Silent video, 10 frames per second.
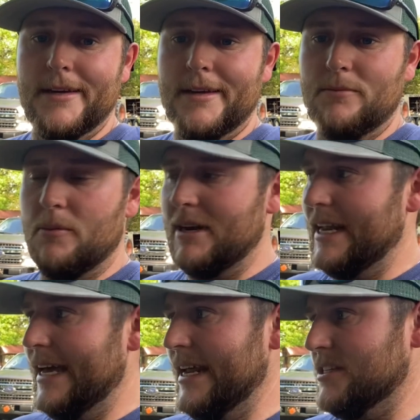But my
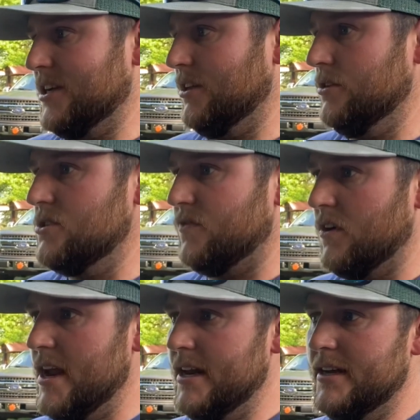dad has a close
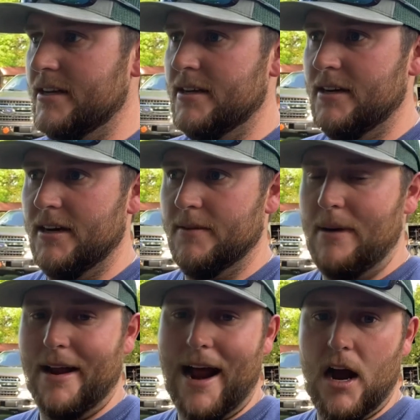friend
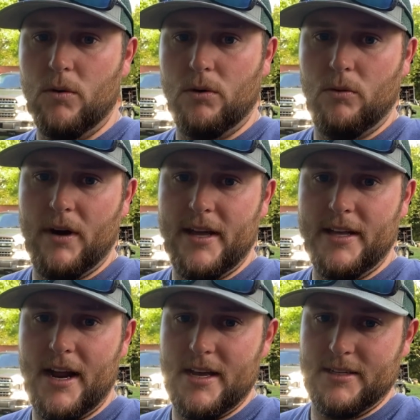about an hour away
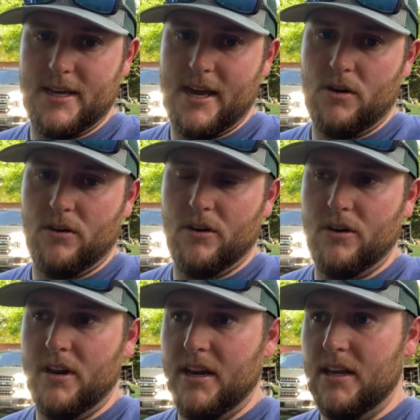that has a cow
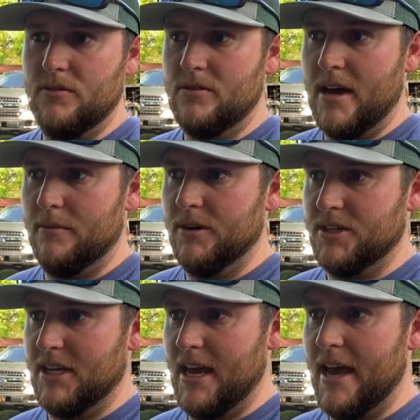herd, and he had a bunch
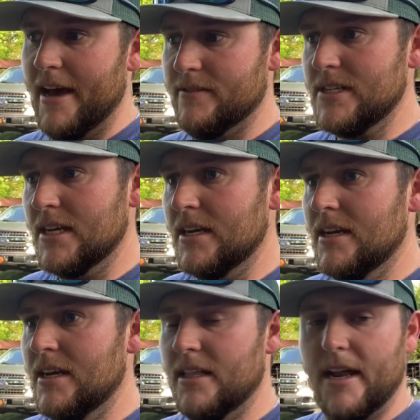of calves
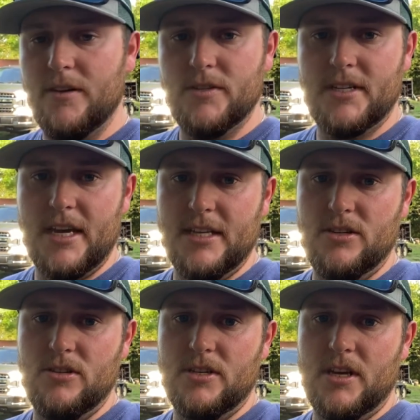that he was taking
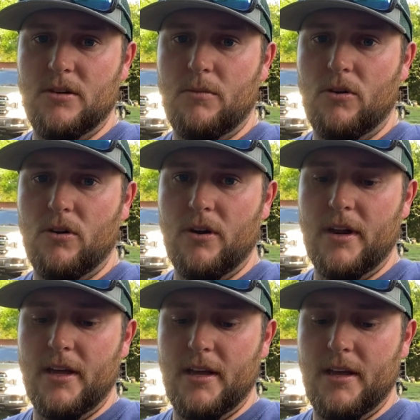to the sale barn,
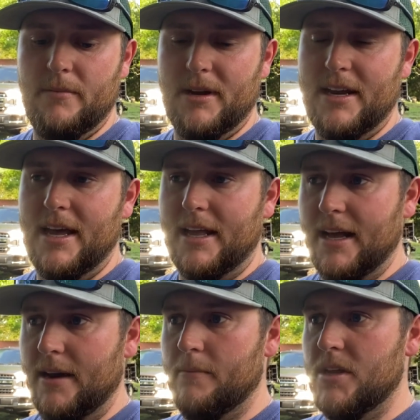and my dad
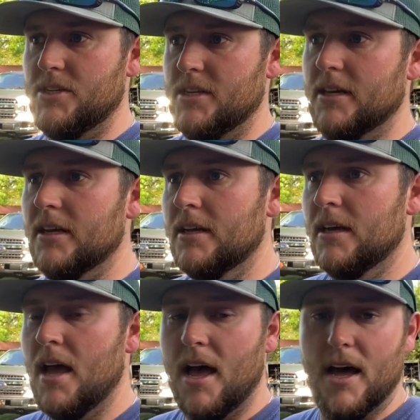kind of mentioned
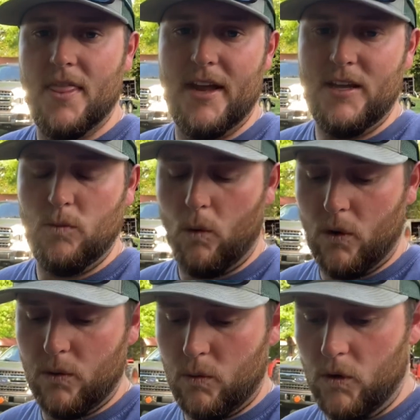that he
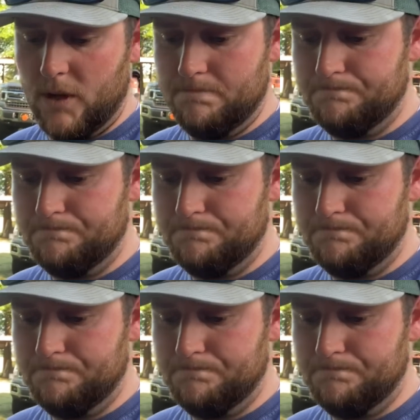wanted one,